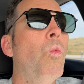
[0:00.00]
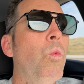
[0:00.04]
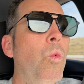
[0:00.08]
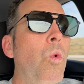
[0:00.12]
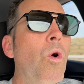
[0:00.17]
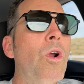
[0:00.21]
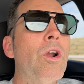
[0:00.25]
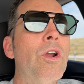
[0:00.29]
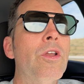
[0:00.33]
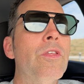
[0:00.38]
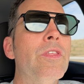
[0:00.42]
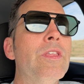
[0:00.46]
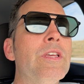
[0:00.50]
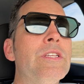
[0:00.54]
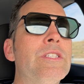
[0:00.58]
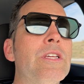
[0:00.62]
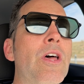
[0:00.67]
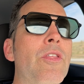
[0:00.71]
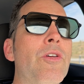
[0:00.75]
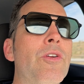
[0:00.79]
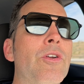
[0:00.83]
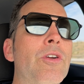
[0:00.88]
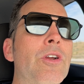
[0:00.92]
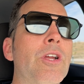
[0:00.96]
where do these
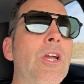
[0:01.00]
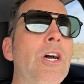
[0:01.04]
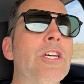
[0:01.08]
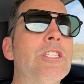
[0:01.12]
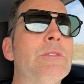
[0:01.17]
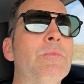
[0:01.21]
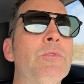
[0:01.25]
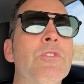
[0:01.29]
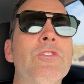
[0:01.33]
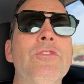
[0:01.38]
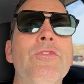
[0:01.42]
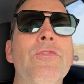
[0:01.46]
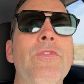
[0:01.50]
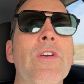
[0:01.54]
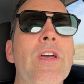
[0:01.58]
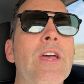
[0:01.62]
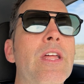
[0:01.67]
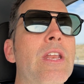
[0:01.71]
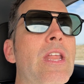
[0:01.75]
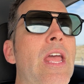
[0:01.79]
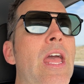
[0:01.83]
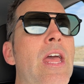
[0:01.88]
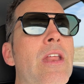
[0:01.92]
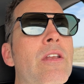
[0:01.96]
other customers fit?
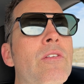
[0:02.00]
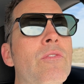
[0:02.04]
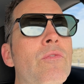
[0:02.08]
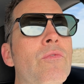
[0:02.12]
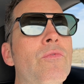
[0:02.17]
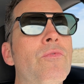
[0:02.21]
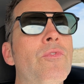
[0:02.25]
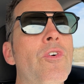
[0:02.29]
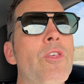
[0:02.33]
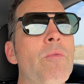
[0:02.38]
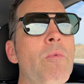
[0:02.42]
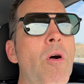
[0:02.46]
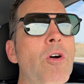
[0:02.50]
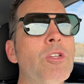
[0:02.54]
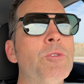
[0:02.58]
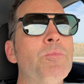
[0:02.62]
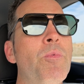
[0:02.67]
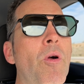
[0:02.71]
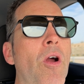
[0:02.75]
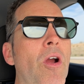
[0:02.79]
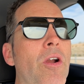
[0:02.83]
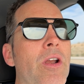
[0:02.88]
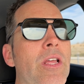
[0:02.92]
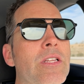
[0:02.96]
And for the most
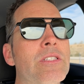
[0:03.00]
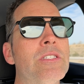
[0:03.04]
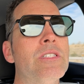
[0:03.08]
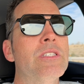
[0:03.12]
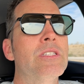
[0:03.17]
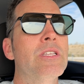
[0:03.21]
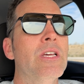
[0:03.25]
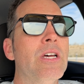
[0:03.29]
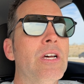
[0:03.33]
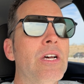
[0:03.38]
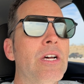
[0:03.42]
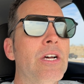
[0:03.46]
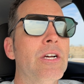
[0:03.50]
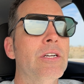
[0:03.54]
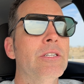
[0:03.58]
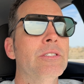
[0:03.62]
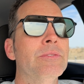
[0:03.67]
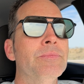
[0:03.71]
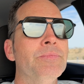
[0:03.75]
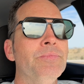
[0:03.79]
part, it's, I